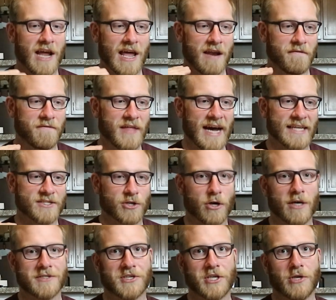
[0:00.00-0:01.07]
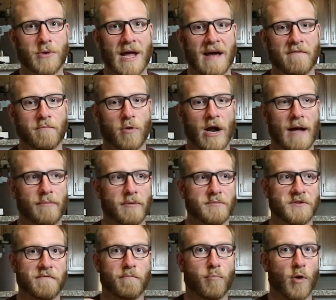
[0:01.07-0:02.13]
and if that's causing you to have
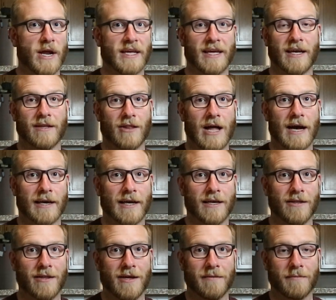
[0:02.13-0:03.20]
problems of breaking locking